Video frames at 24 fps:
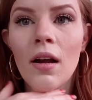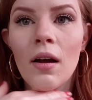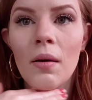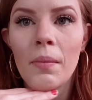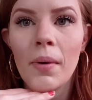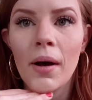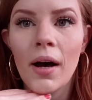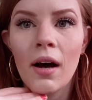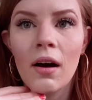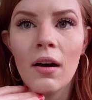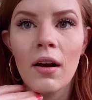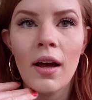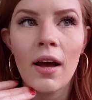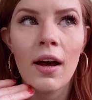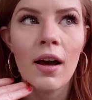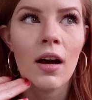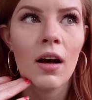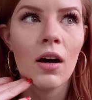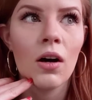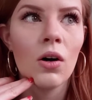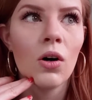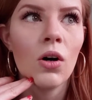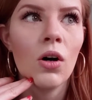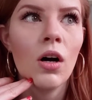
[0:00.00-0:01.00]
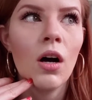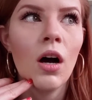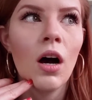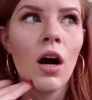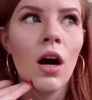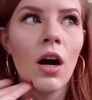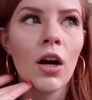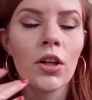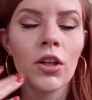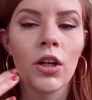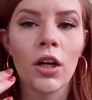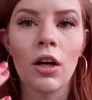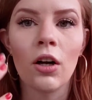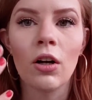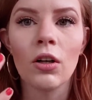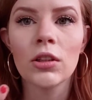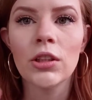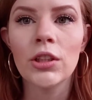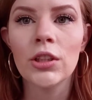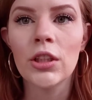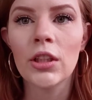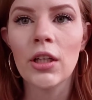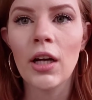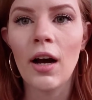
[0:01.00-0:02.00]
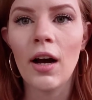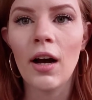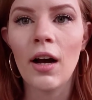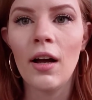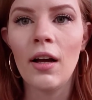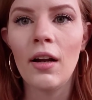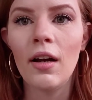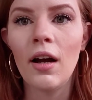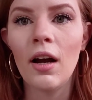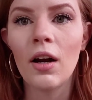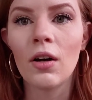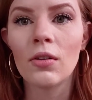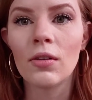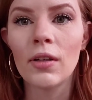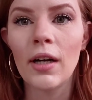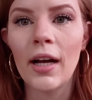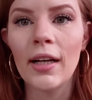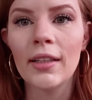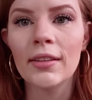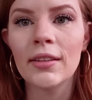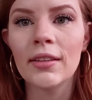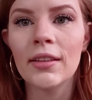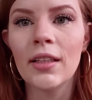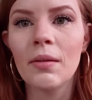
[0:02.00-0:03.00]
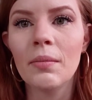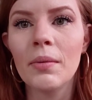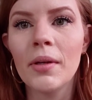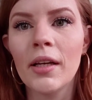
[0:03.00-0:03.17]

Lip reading: about how a girl, she got arrested